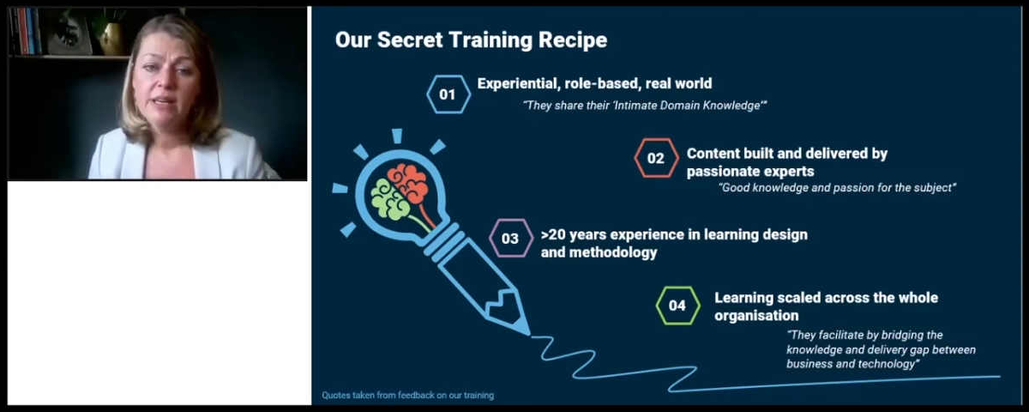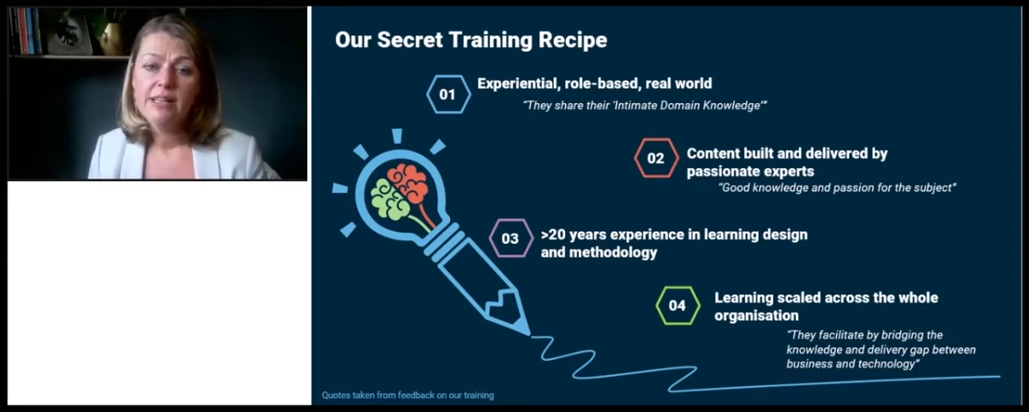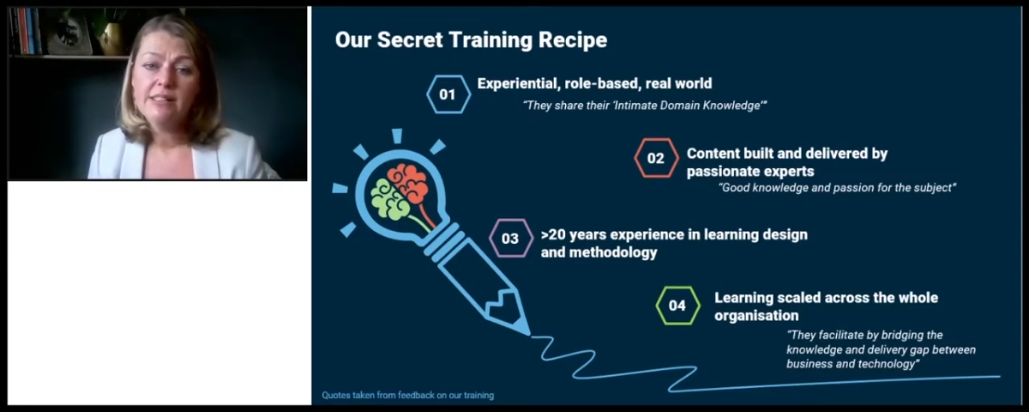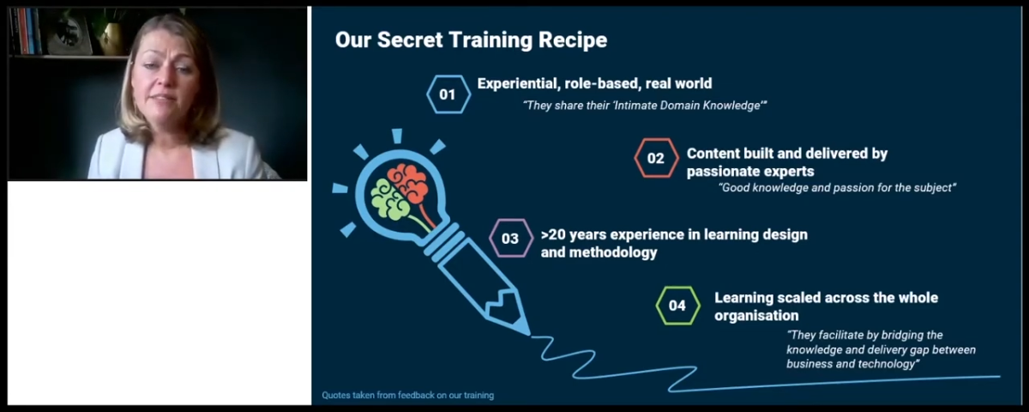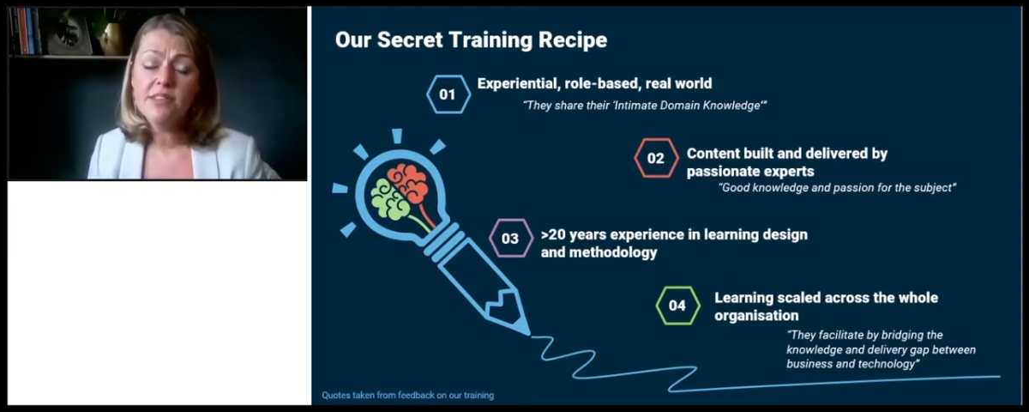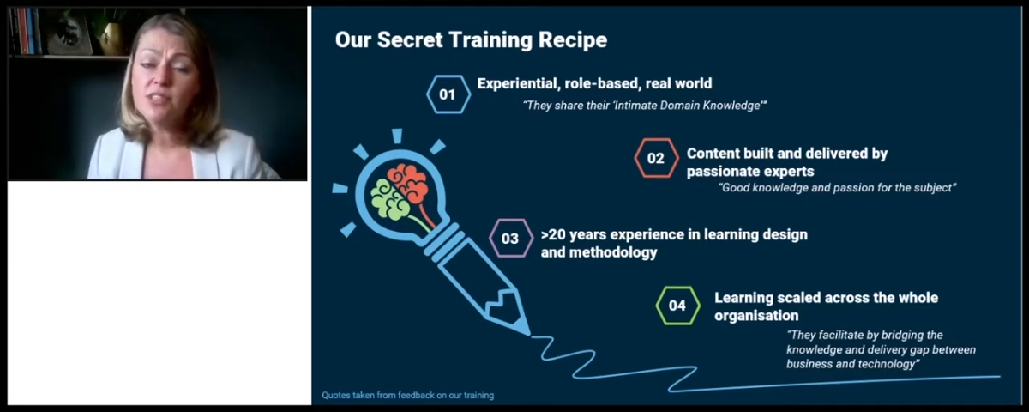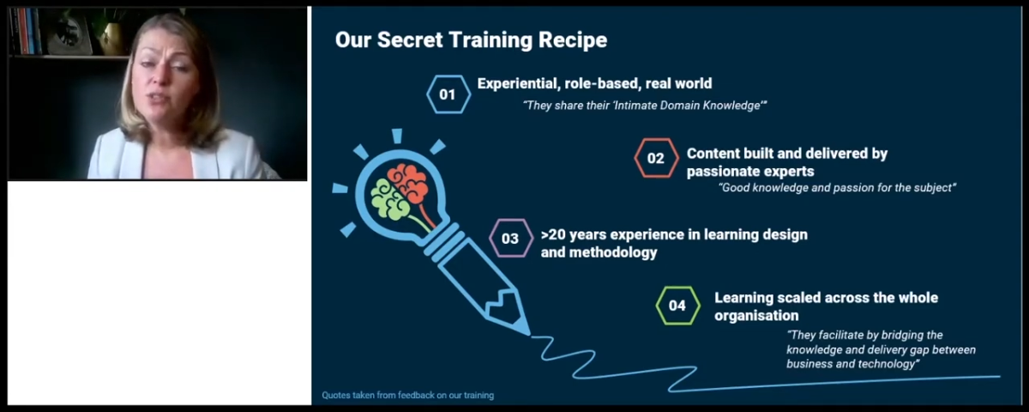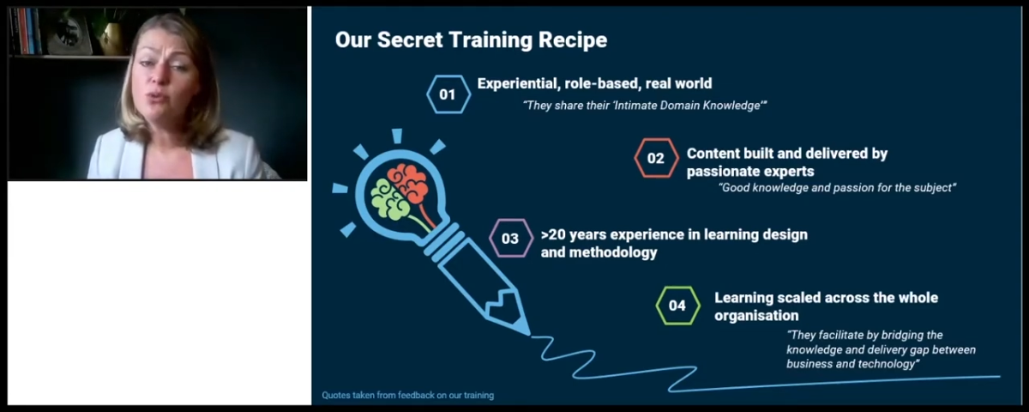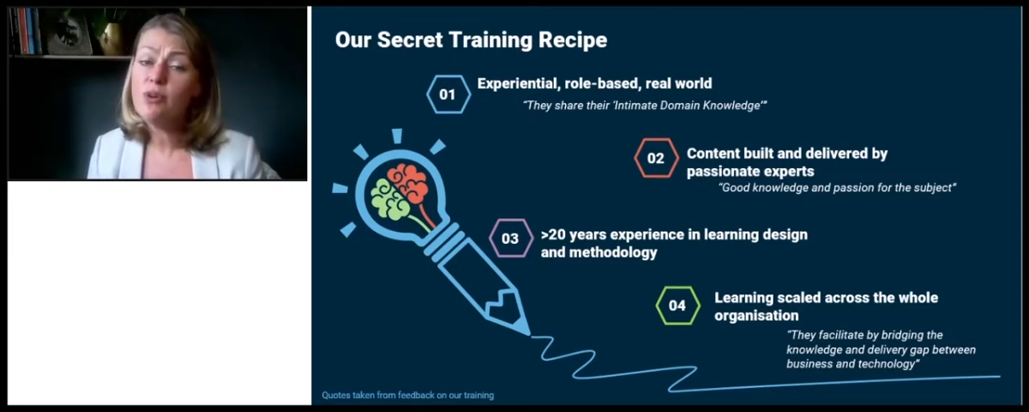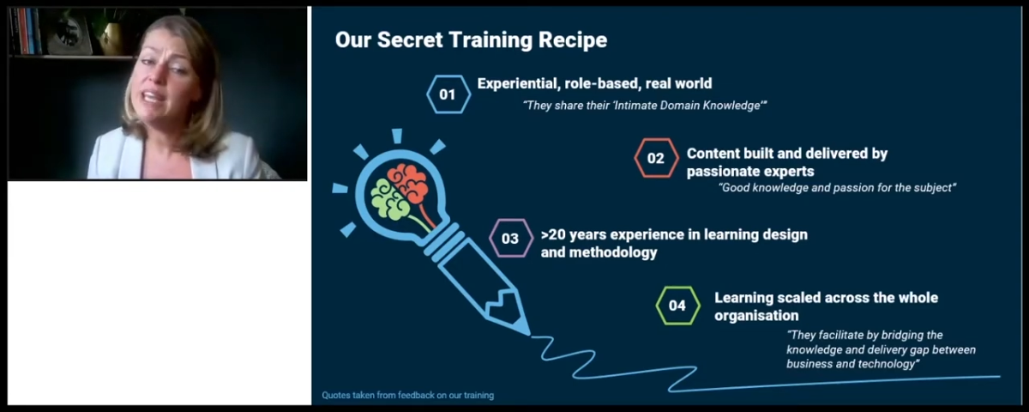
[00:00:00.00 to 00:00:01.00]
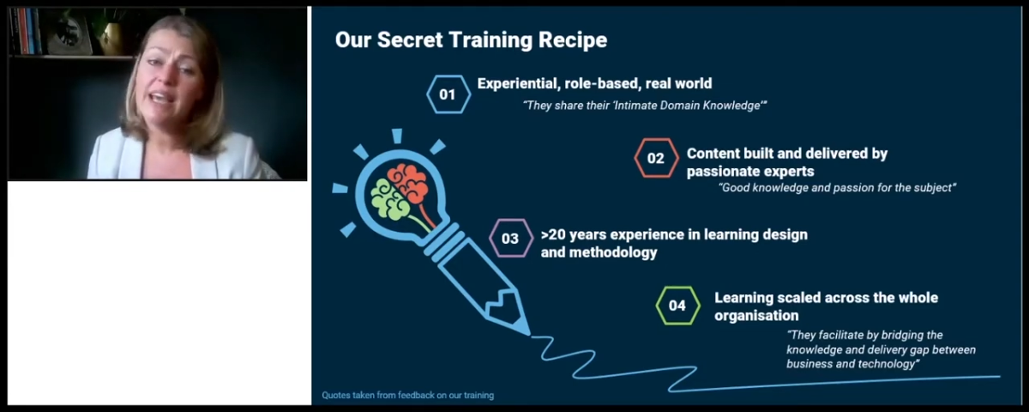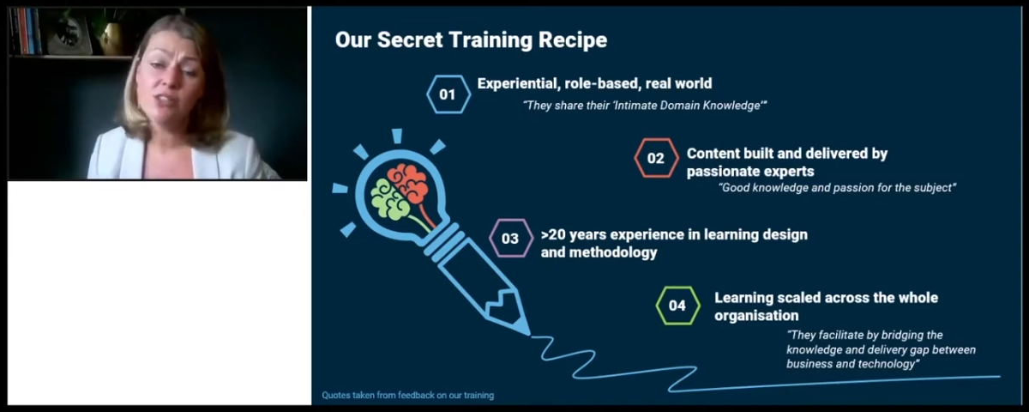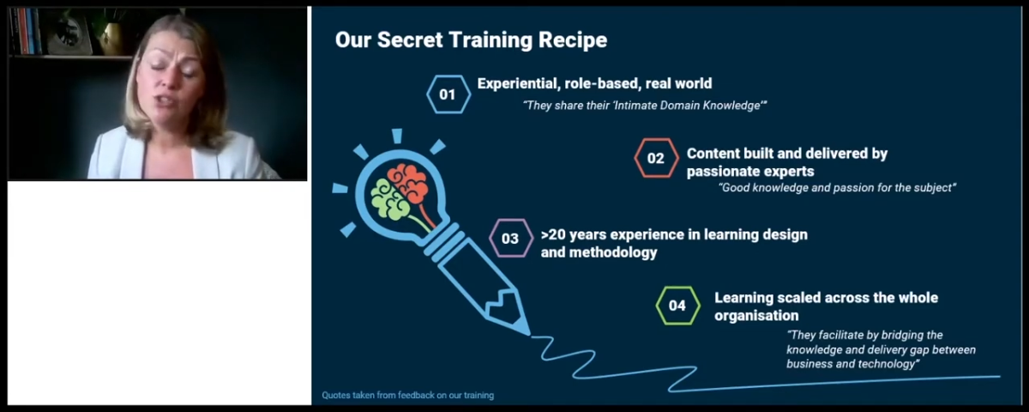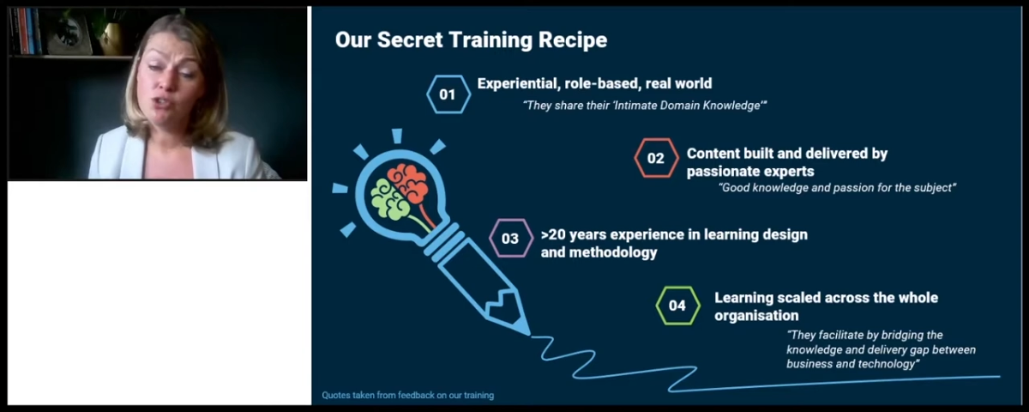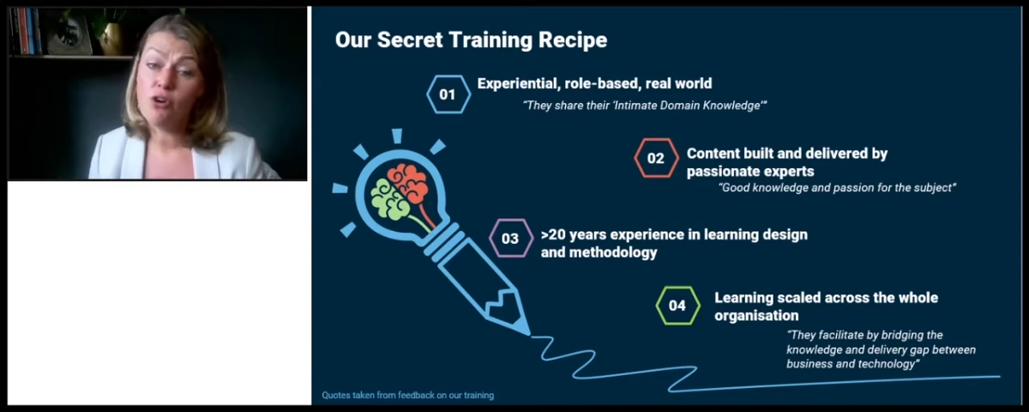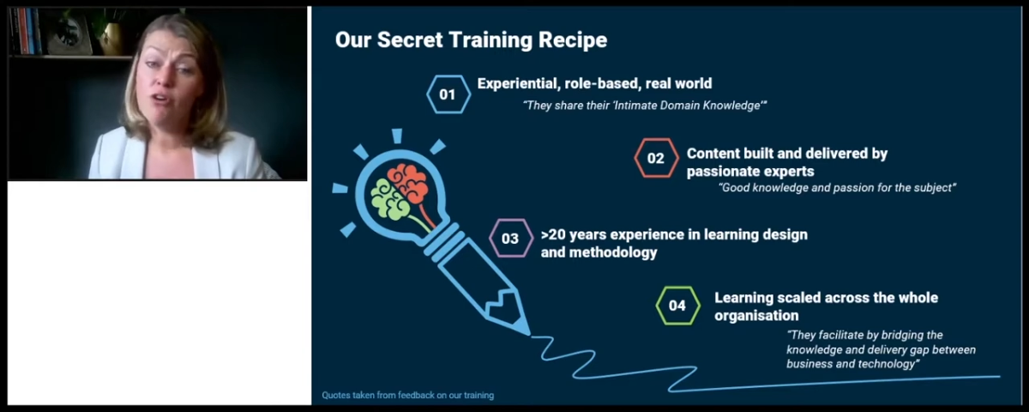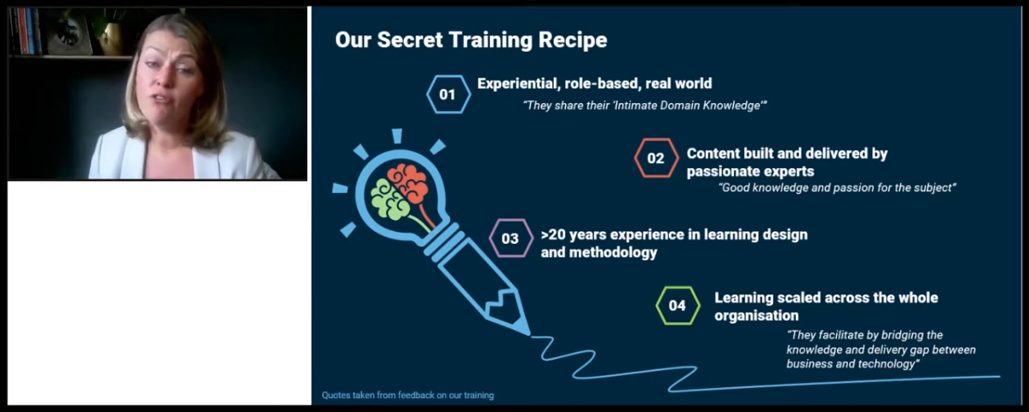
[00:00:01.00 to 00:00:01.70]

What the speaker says: Synthesis already has a strong